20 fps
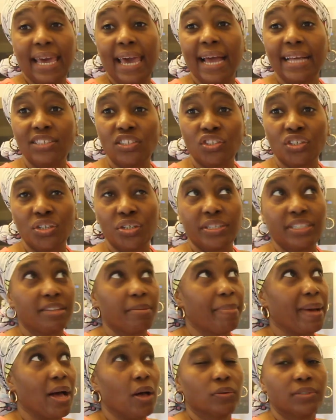cancer is
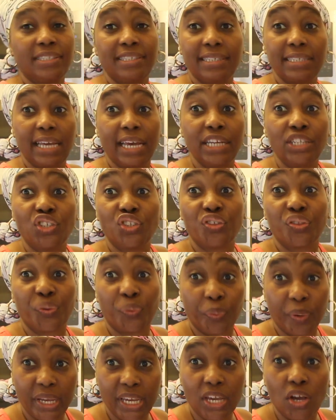about stage
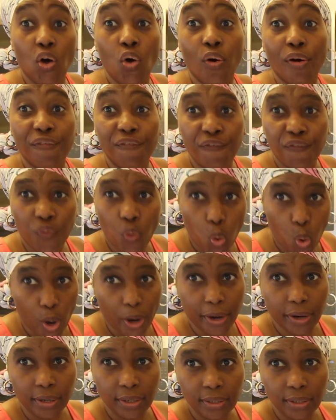3 or 4.